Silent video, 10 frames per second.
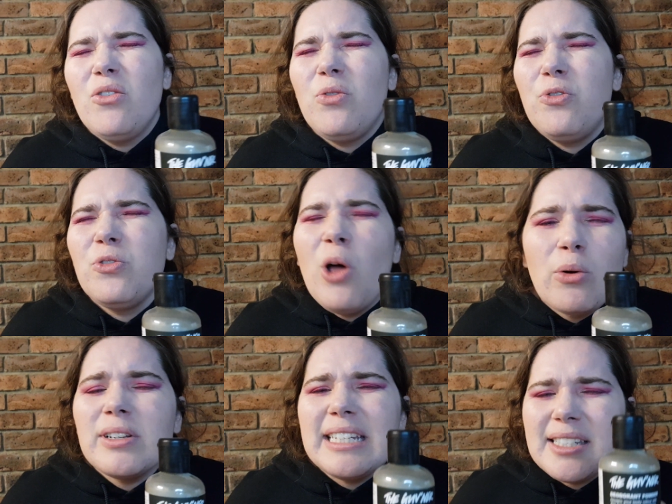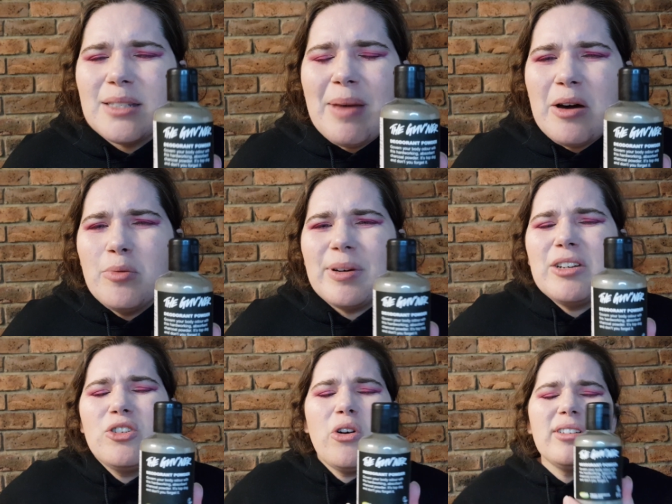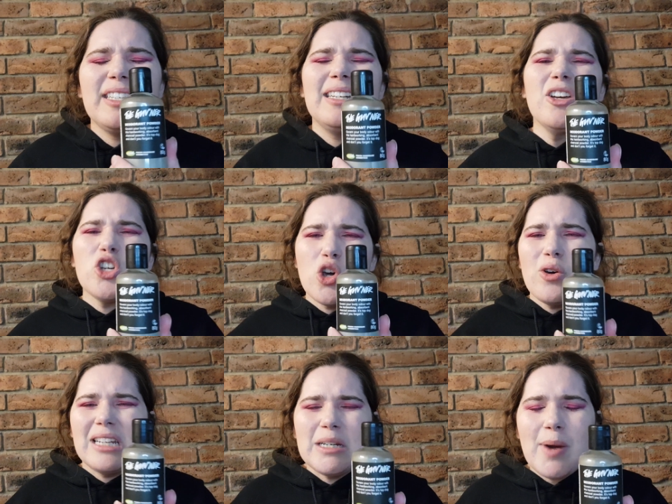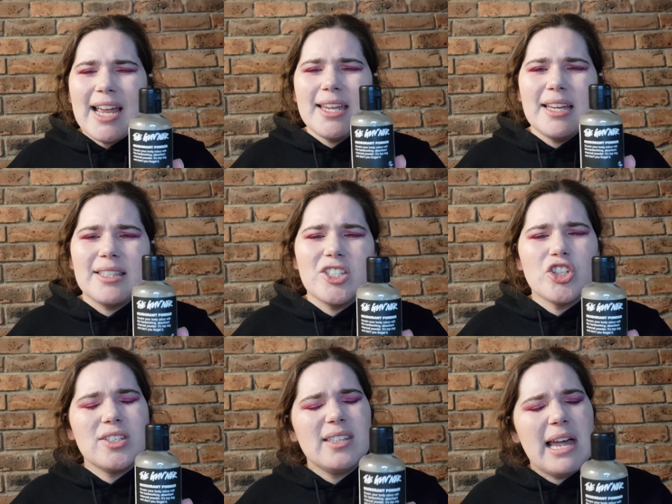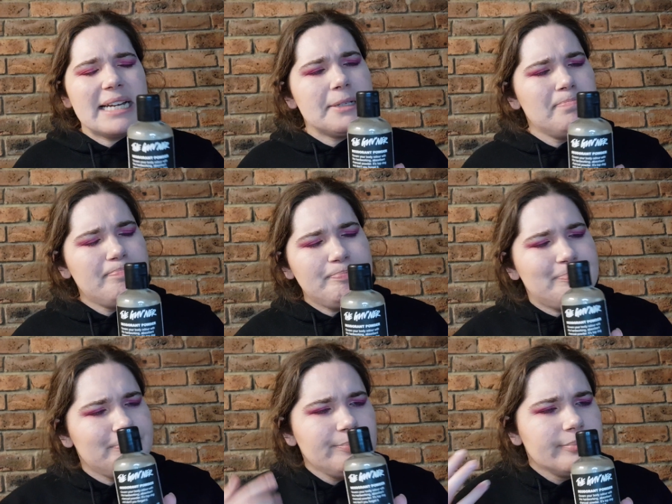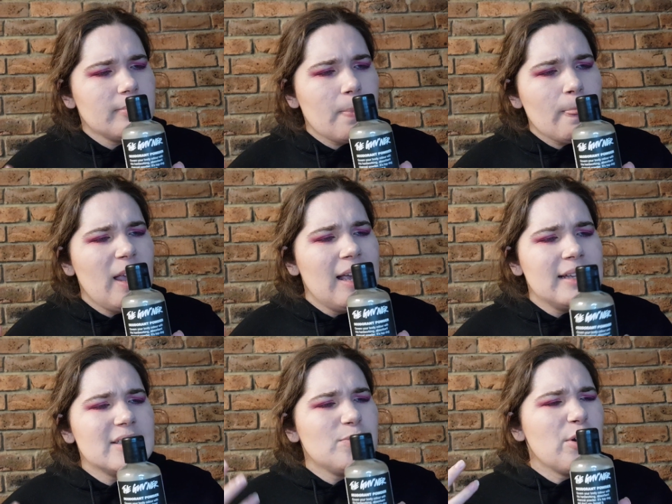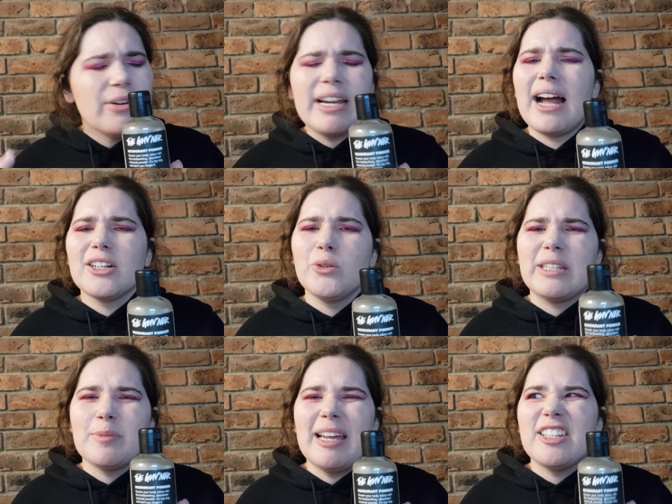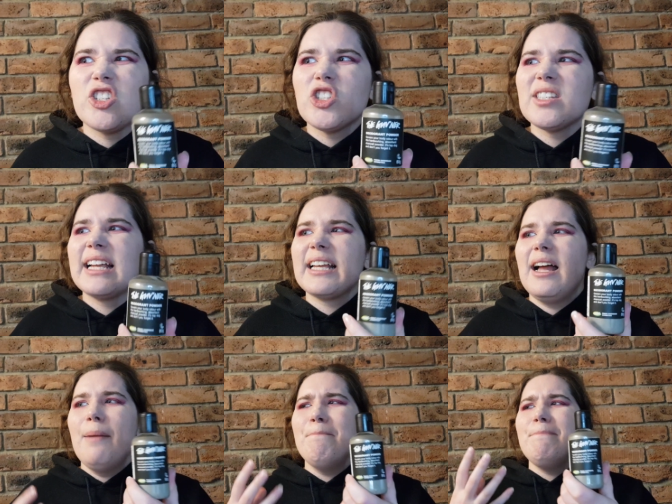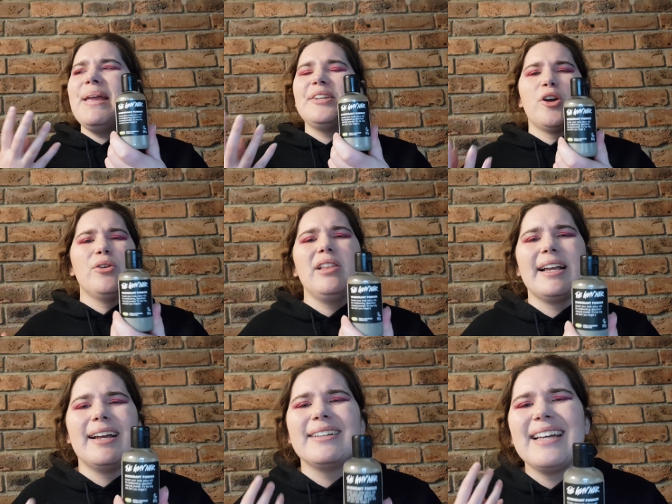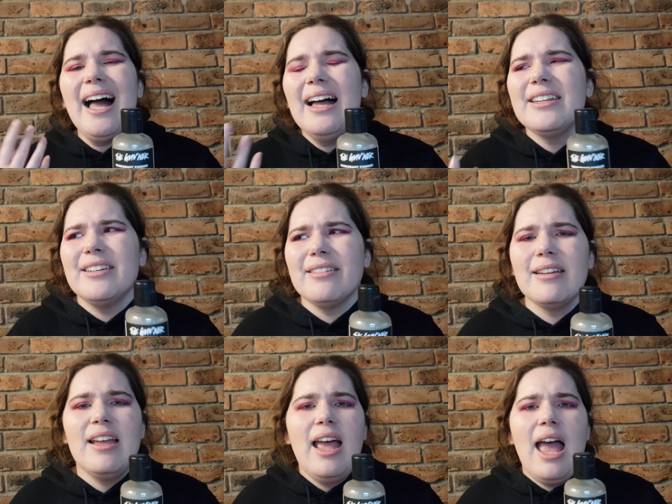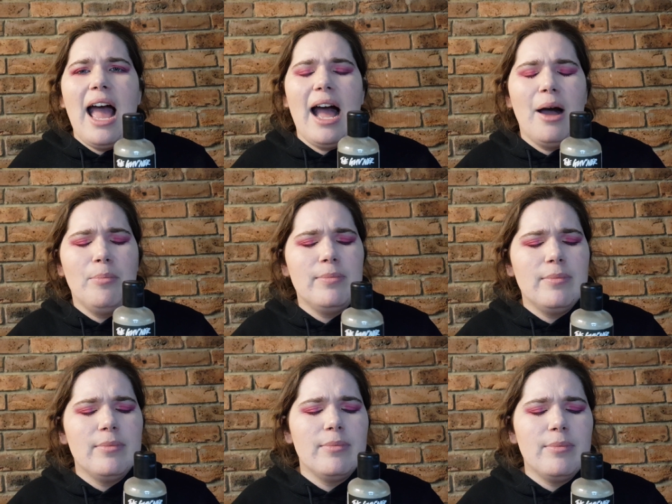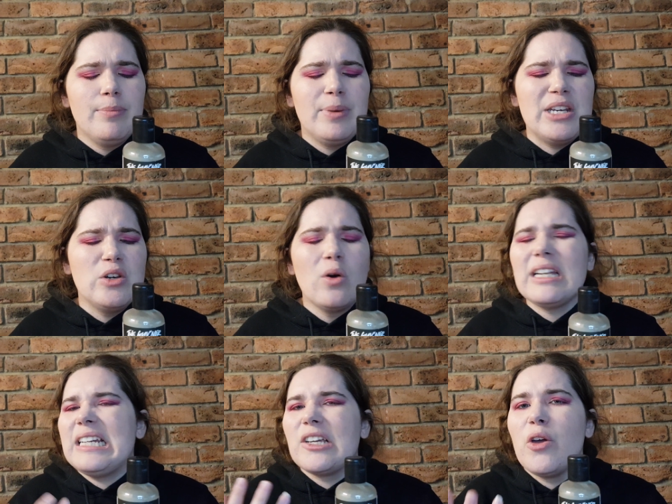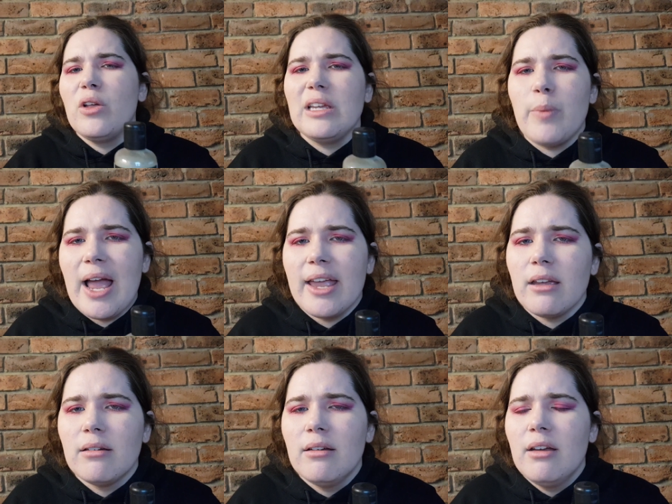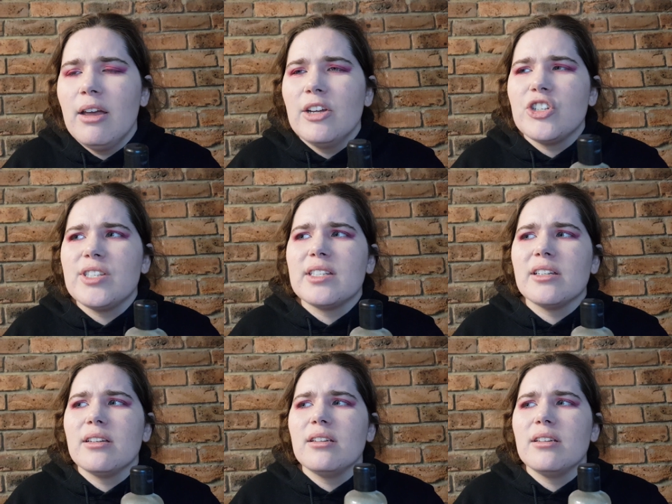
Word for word: florally smell, but not in a girly way. It's just like, it's very hard to explain. It's just like a meadow, like a garden, um, but not in a girly way. Just